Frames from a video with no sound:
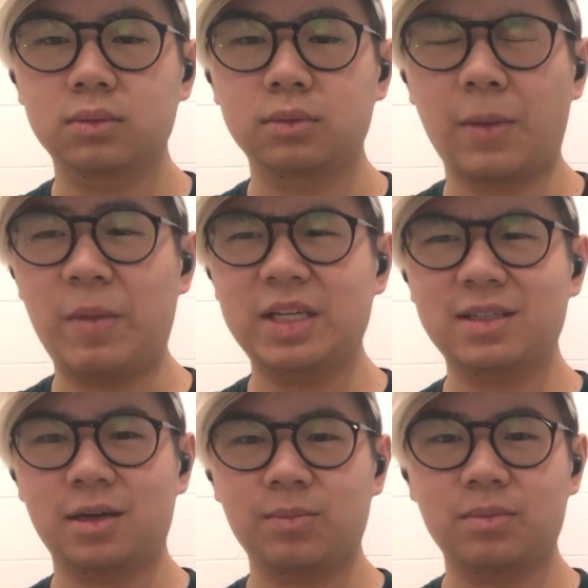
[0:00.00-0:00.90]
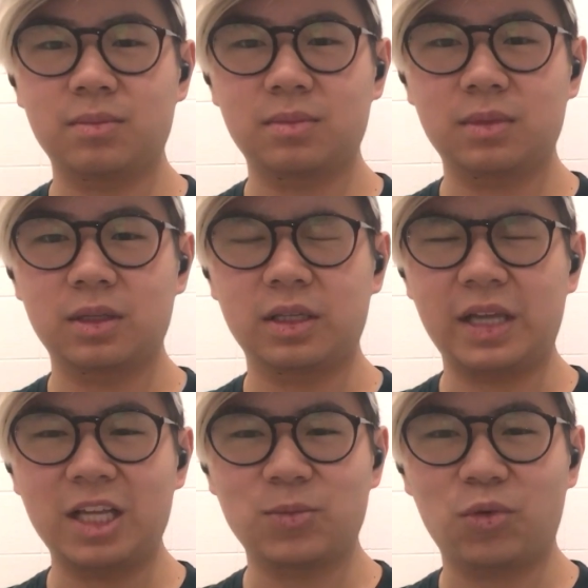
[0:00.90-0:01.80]
the mix-up, the
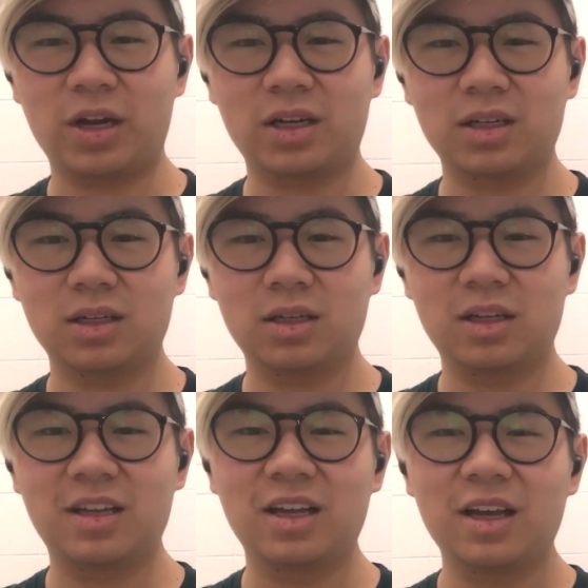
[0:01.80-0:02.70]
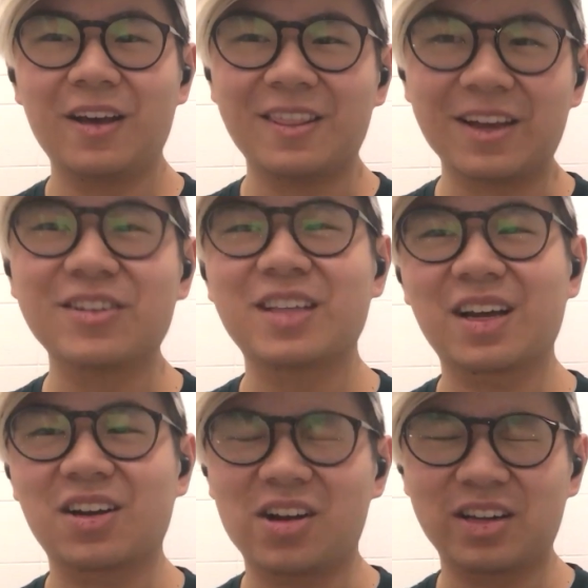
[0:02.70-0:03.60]
dance break. There's
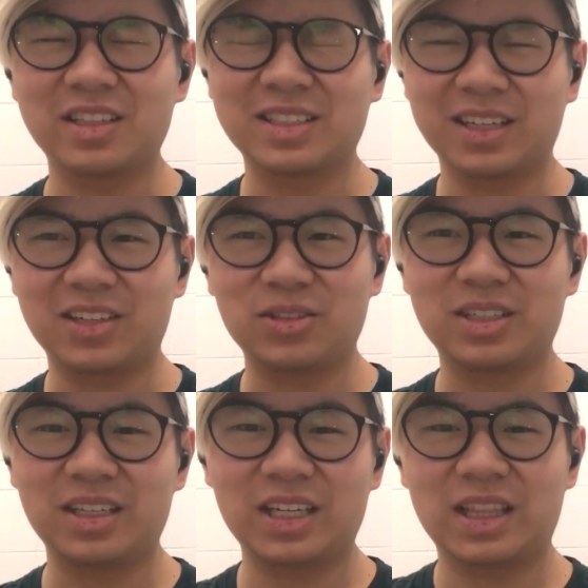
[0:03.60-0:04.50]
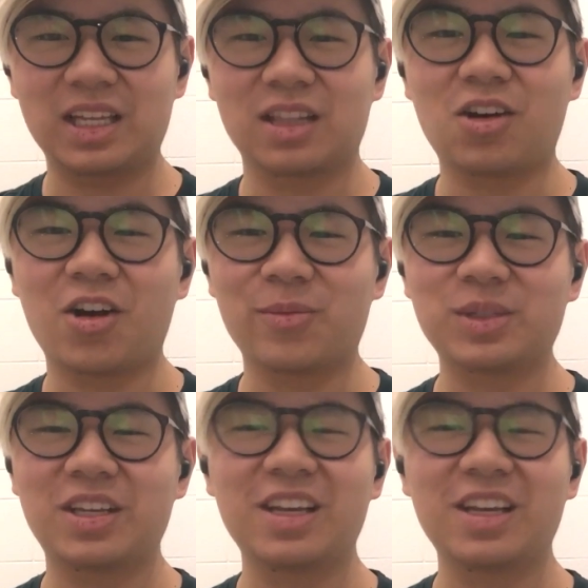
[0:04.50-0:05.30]
that KARD. It's like you see the alarms.